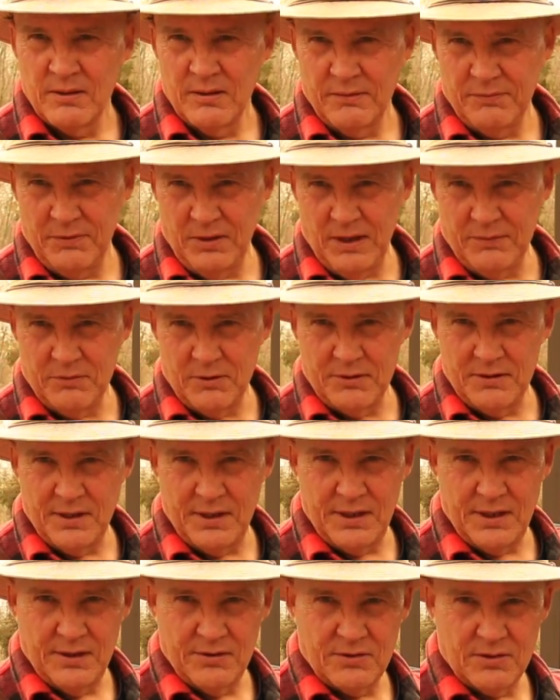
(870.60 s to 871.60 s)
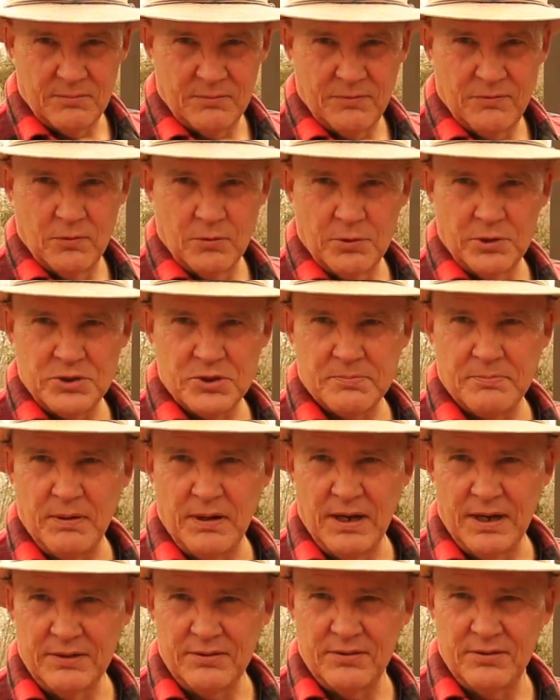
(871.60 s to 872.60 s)
if you have to dig in some 4-inch
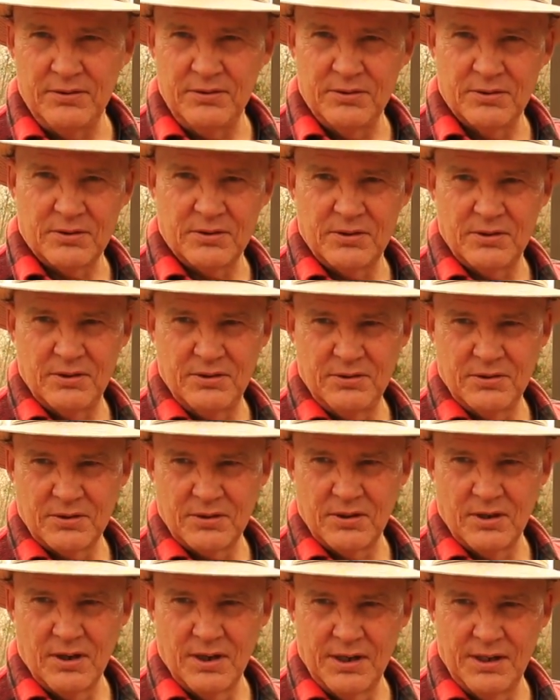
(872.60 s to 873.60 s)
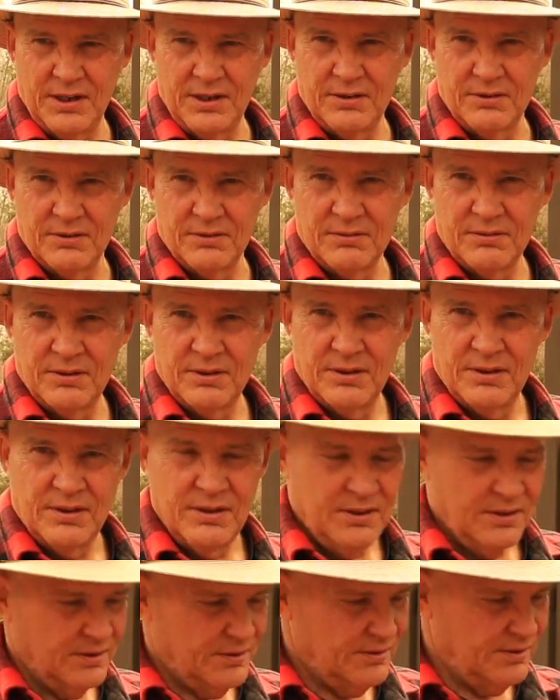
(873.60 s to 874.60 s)
pots in your garden, or
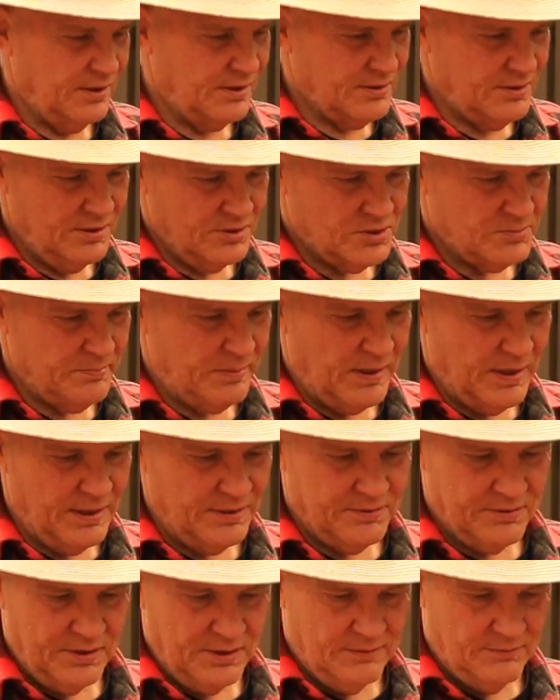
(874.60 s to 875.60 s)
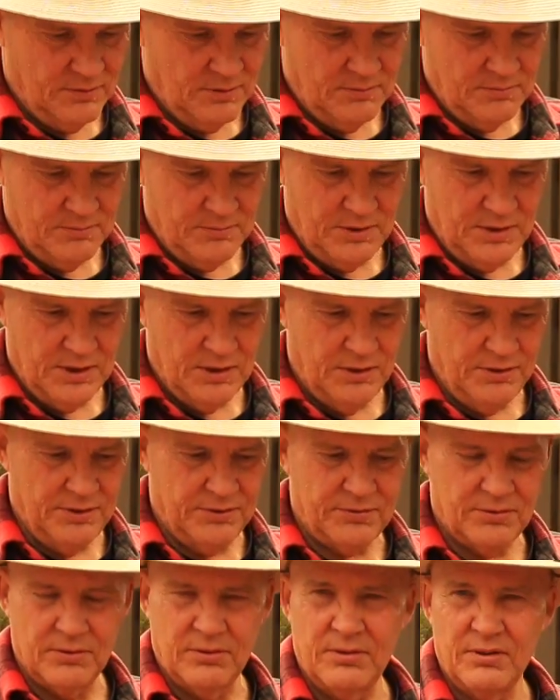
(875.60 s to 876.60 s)
6-inch pots even. You know,
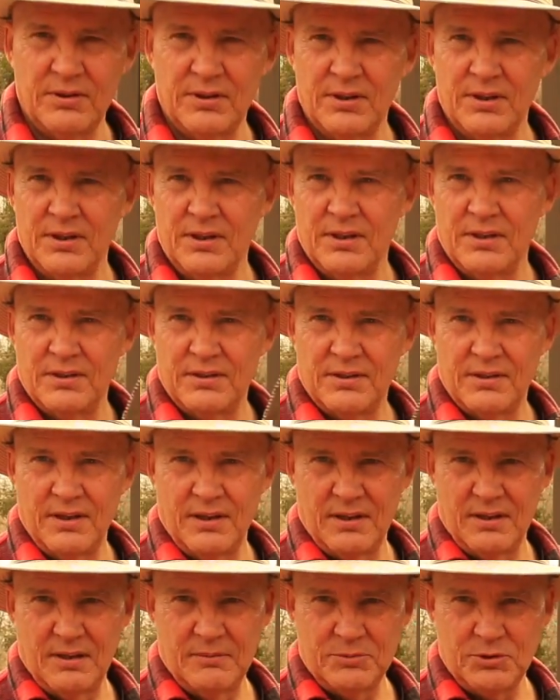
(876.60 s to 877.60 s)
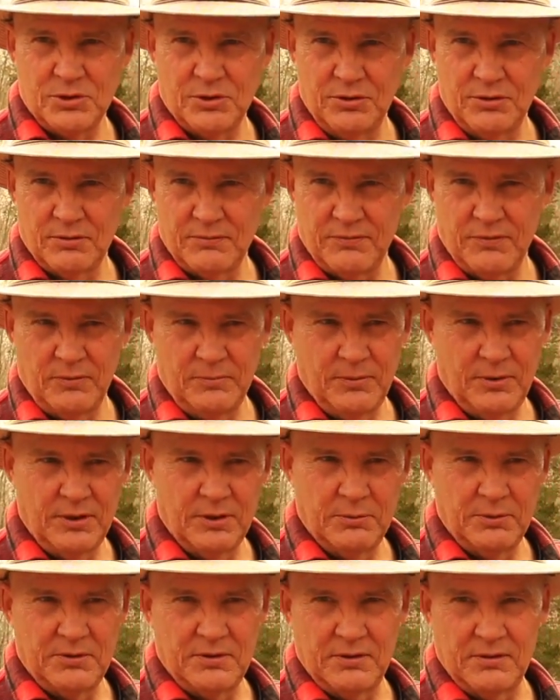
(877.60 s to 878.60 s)
this'll, I'm sure you're
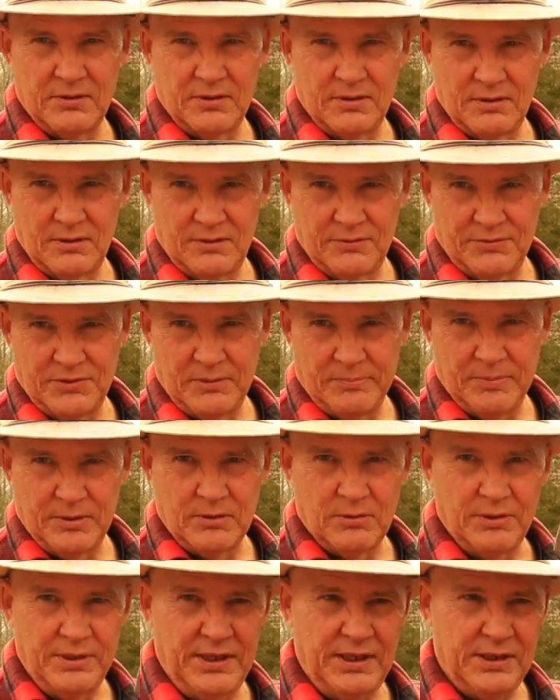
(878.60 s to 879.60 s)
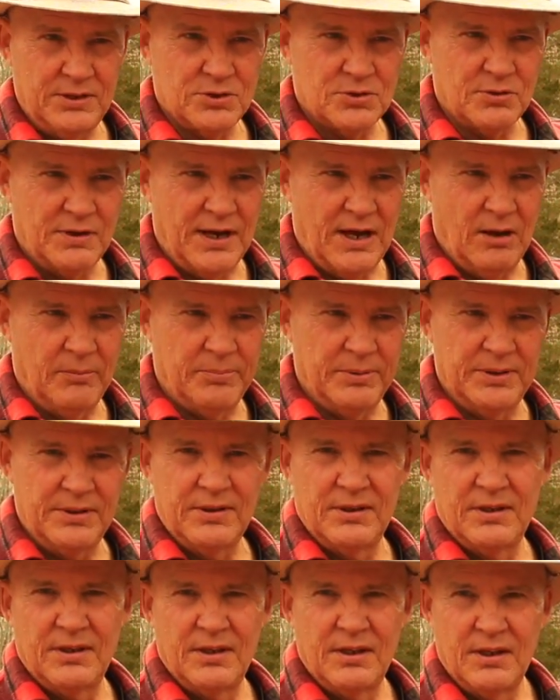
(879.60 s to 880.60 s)
familiar with the typical hand trowel, but
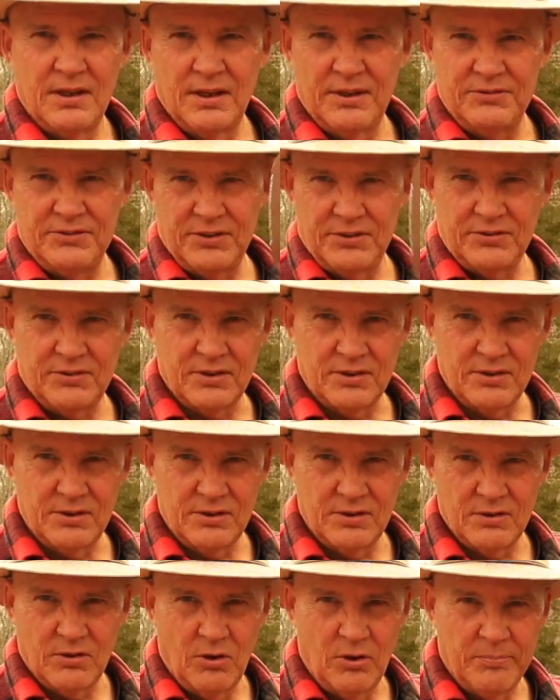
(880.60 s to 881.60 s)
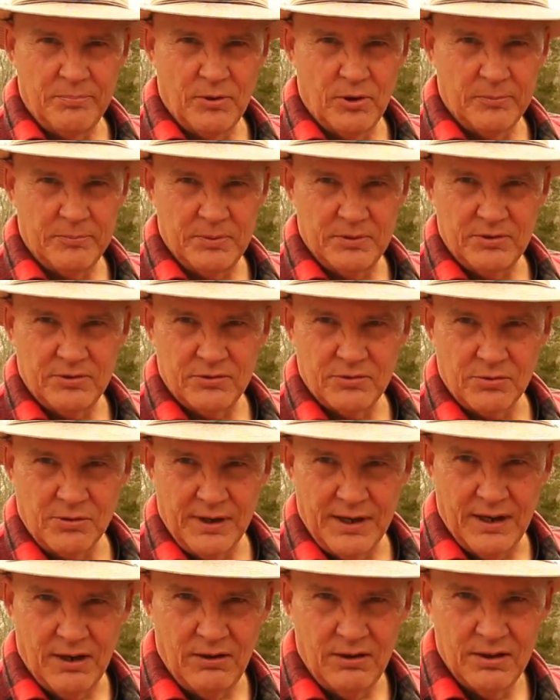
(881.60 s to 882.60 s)
it's just a good all-purpose
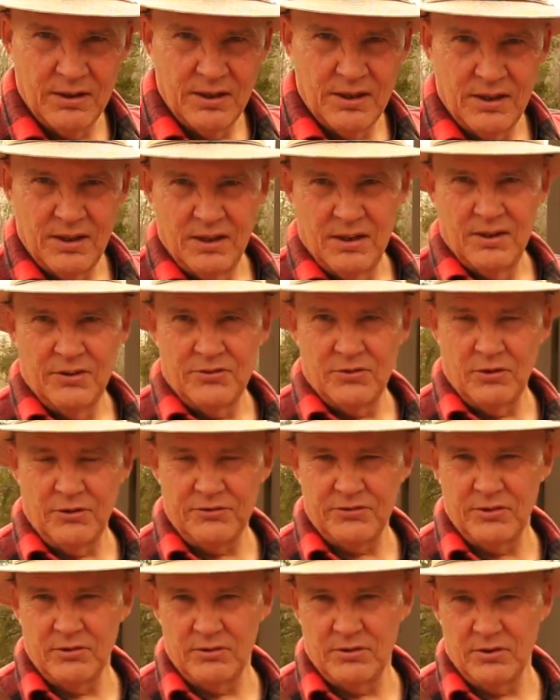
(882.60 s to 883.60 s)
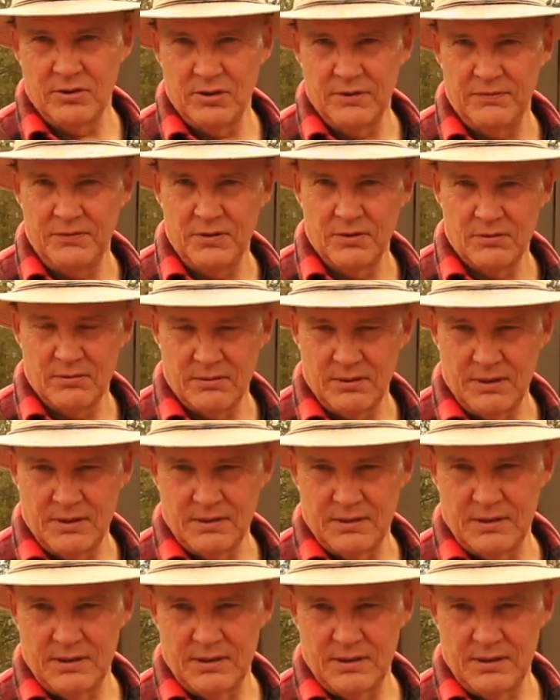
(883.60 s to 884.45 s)
trowel. It's also good if you're